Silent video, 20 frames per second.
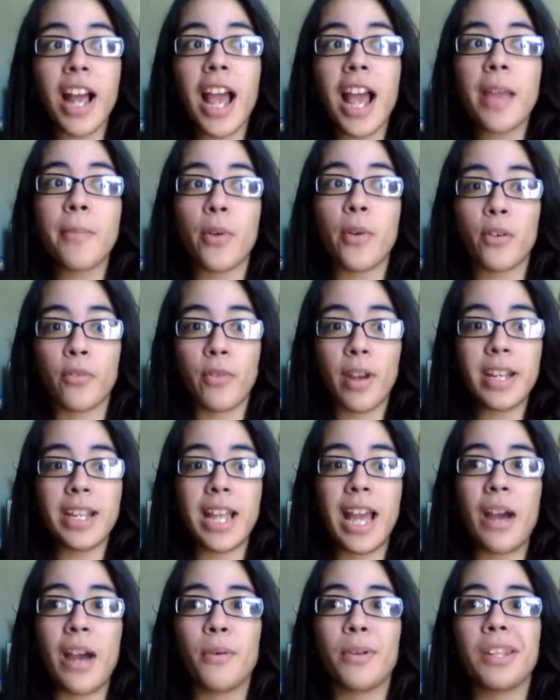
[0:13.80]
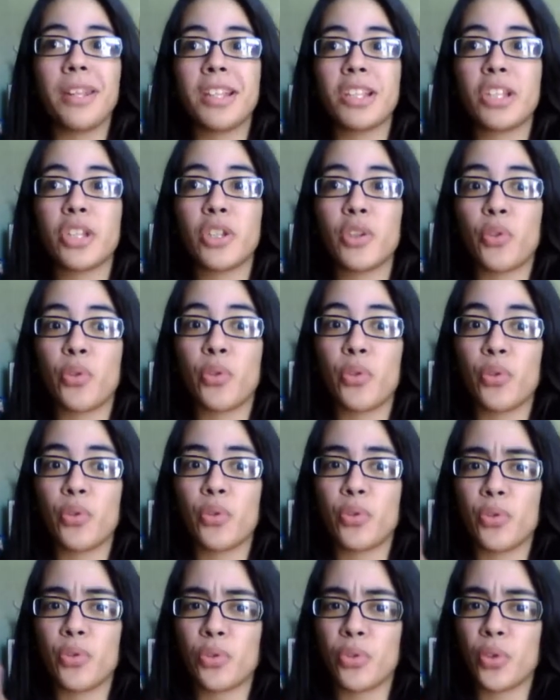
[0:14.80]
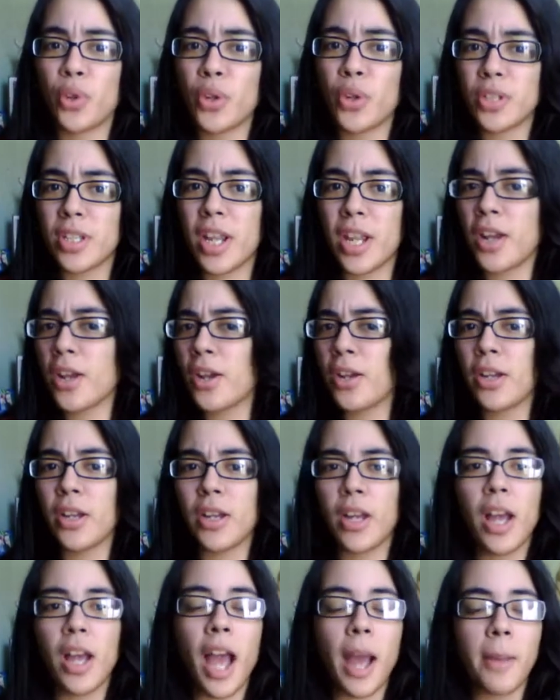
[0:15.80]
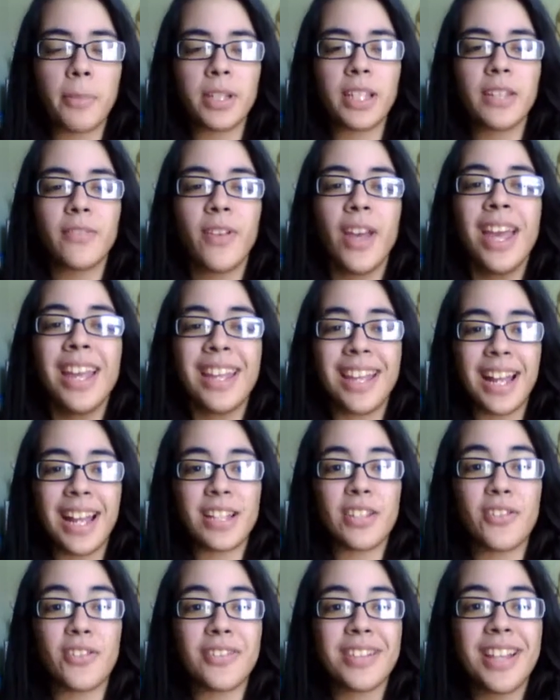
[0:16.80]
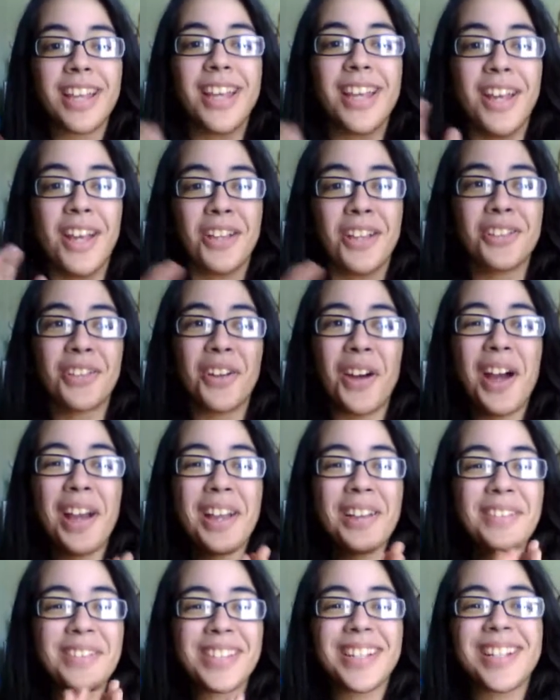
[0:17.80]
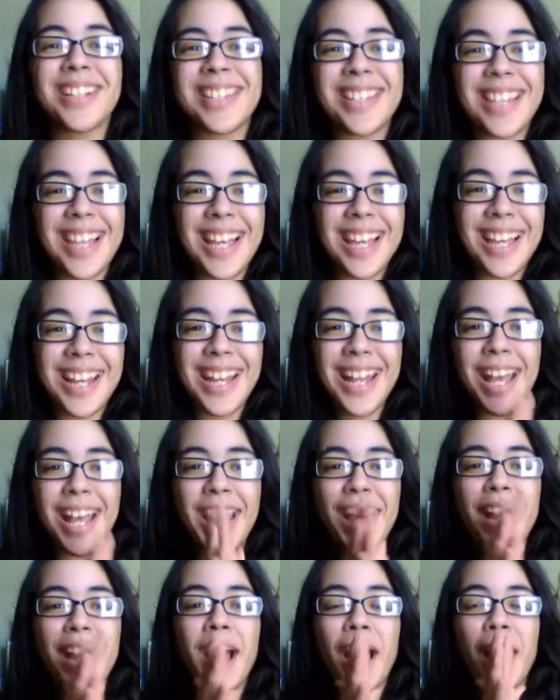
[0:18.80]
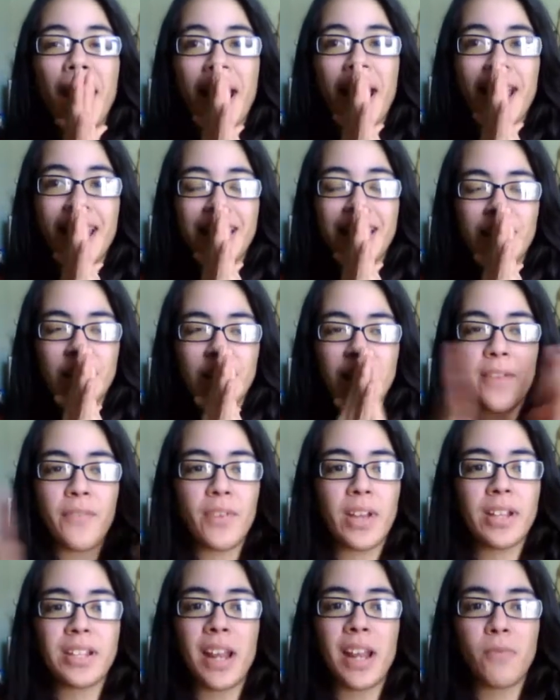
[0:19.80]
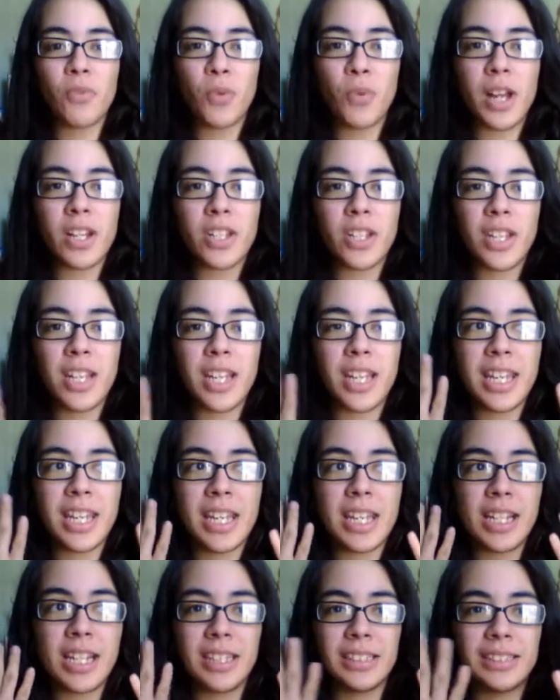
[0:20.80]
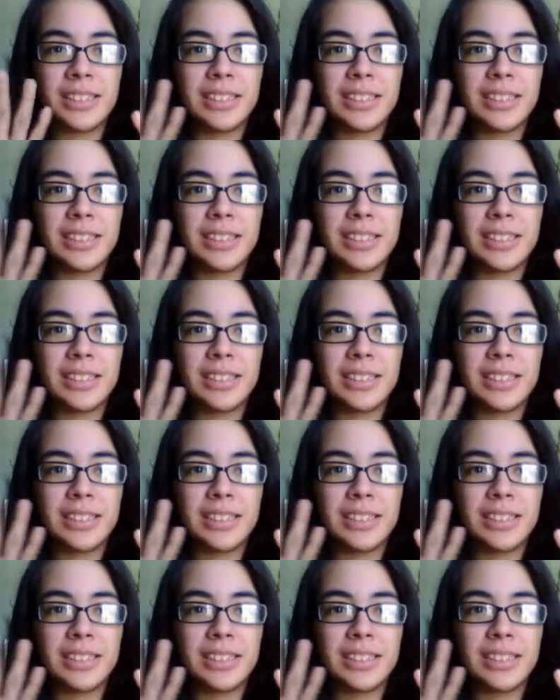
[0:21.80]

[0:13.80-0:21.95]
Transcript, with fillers: time right now and it is Thursday I believe. Yes, Thursday. So I'm so excited! I just haven't had time to watch it and